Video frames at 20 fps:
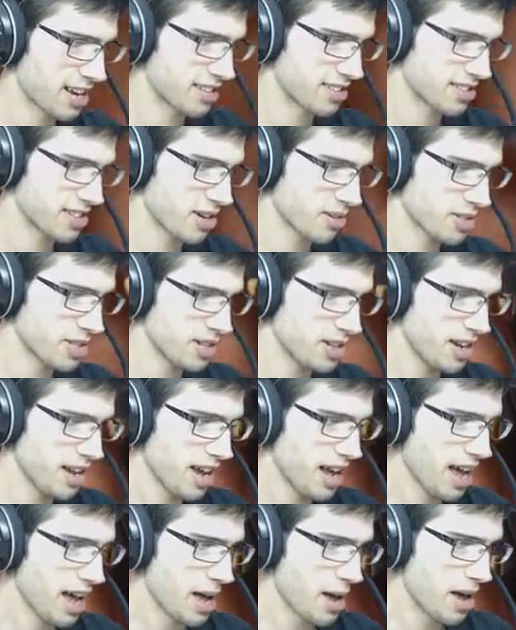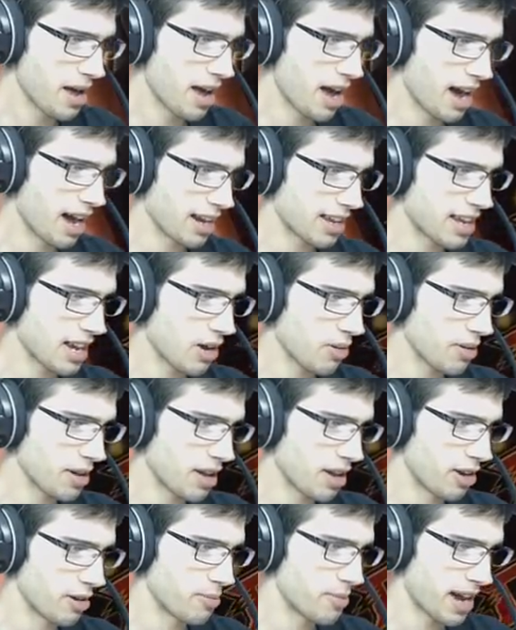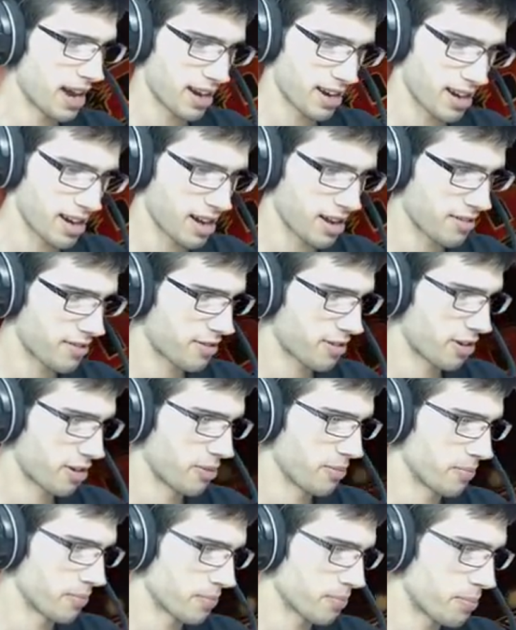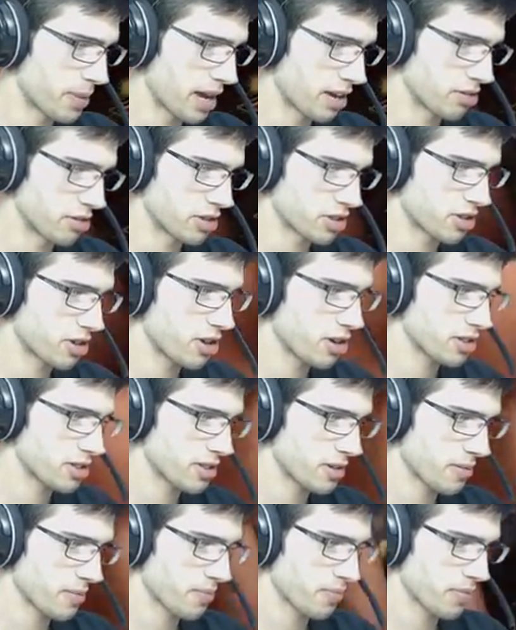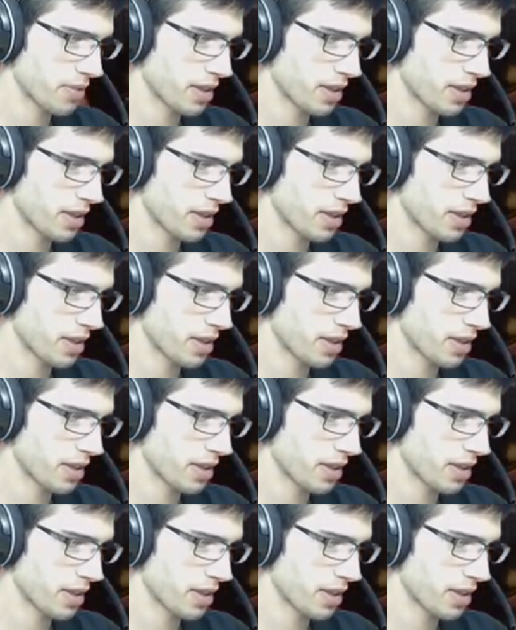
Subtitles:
Dragon Exalted, Keldeo pack art from Boundaries Crossed,